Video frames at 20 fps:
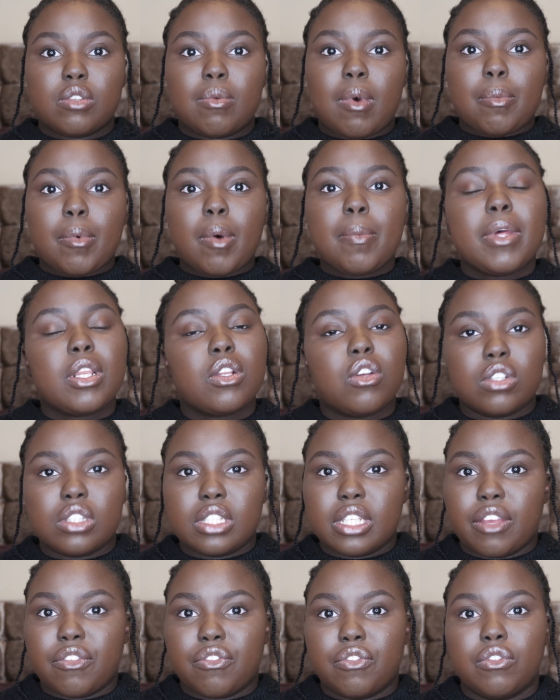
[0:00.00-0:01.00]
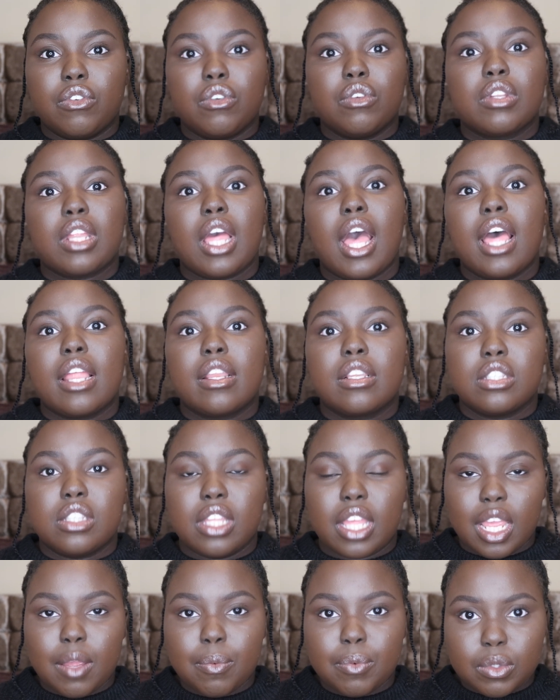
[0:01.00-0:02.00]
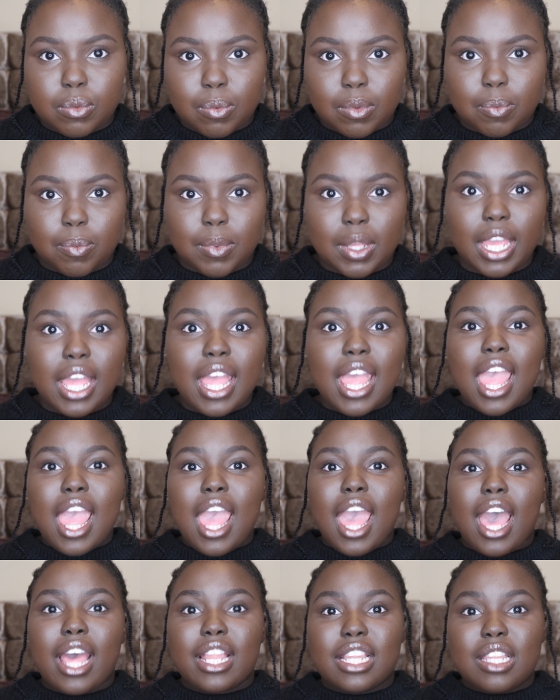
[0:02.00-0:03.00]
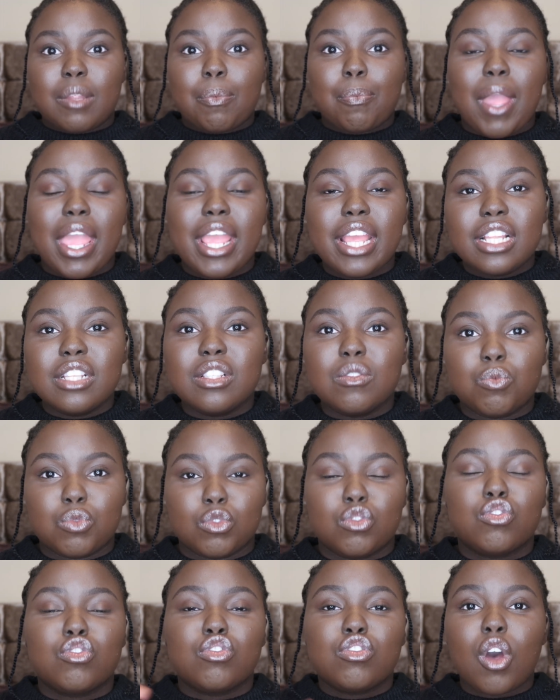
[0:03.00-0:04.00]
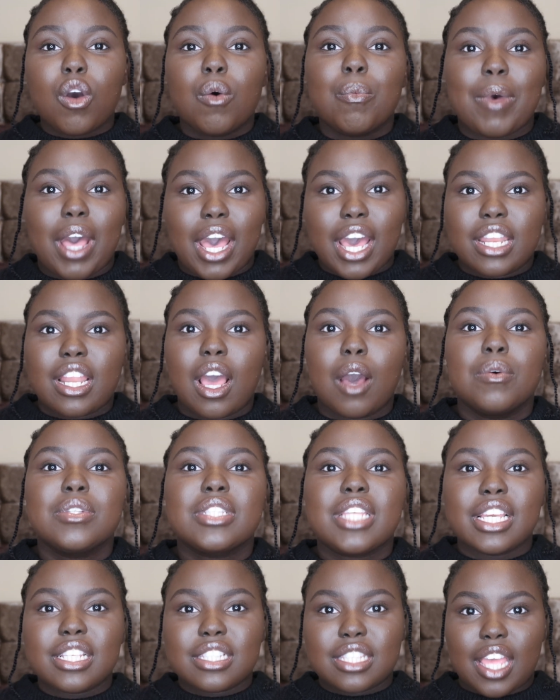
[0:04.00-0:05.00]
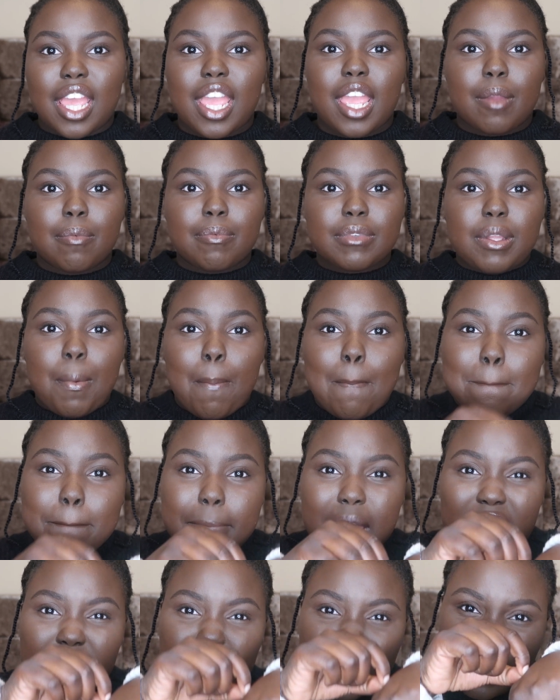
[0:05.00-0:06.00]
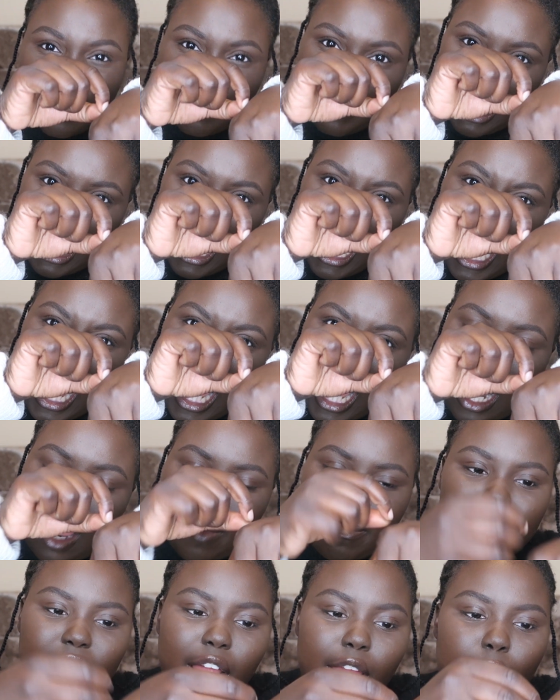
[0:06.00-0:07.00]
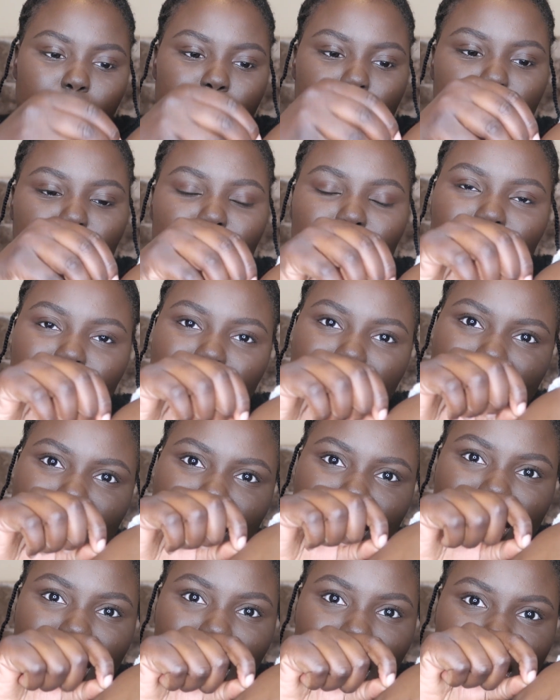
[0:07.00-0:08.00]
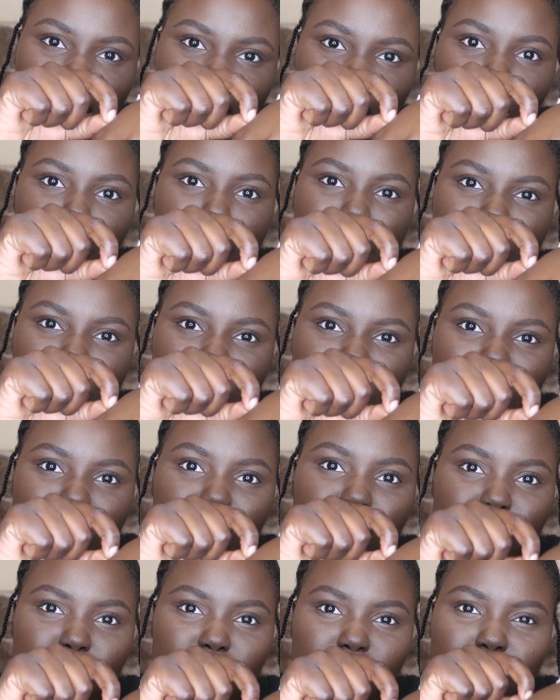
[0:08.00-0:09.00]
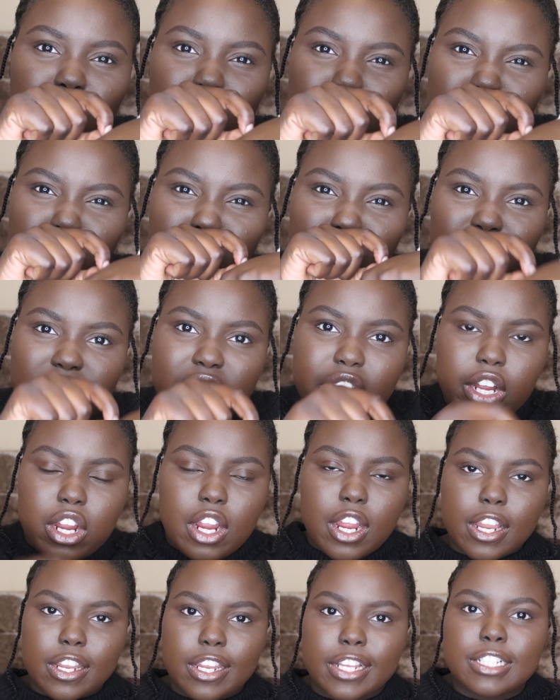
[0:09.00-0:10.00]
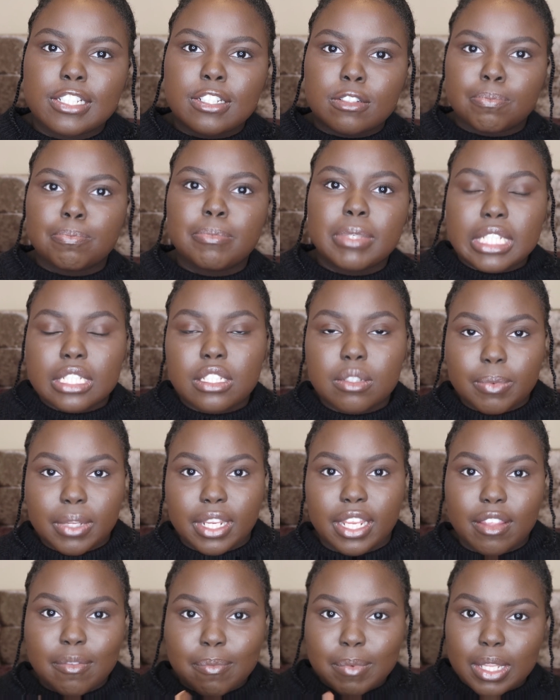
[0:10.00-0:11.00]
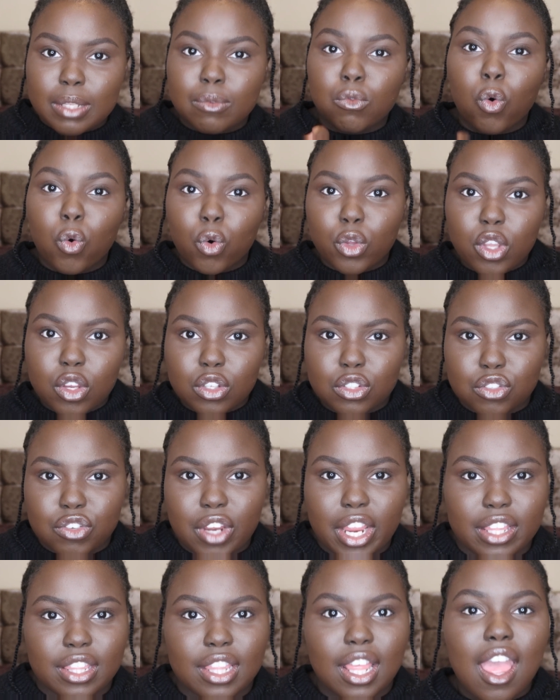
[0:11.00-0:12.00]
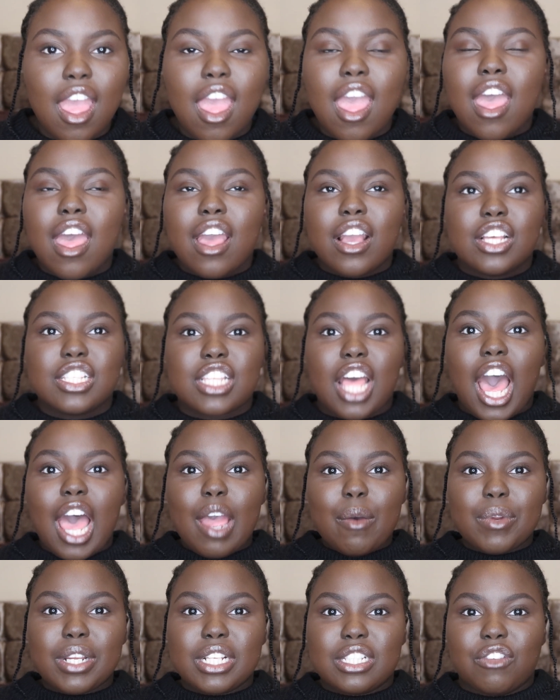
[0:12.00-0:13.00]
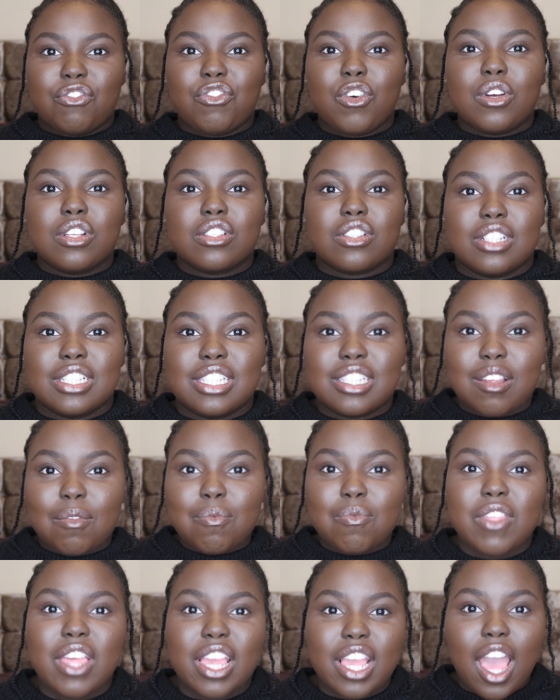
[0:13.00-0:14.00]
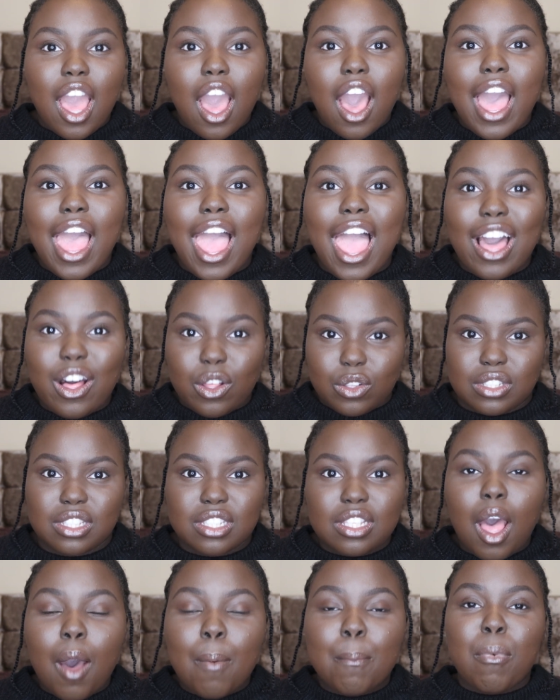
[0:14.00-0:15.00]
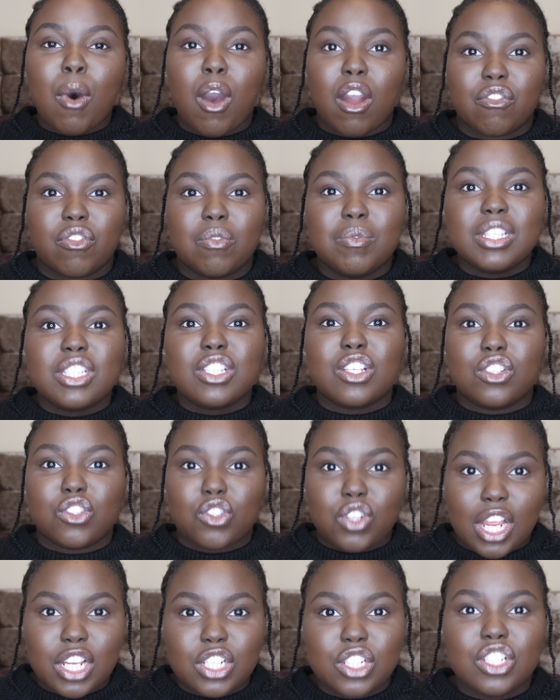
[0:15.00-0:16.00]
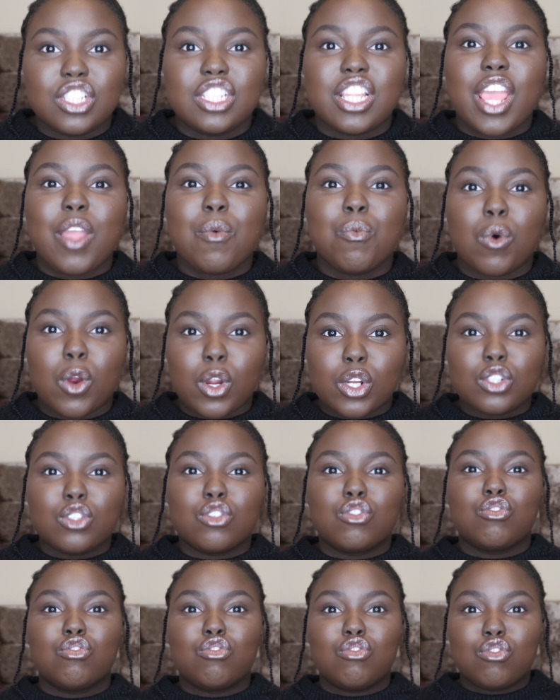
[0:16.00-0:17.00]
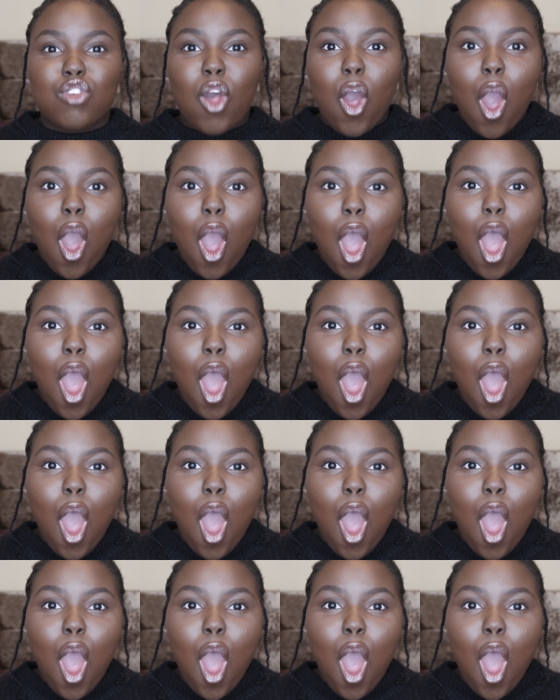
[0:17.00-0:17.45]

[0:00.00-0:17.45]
So my mum had gone to get food and Sahib was with me, and the pain was so bad. I was getting Sahib to pinch me. I mean, like, you know those like tiny little pinches that you do, those ones that really hurt, and like just pinch me and give me all your strength, because I wanted to focus on something else apart from these contractions. They were so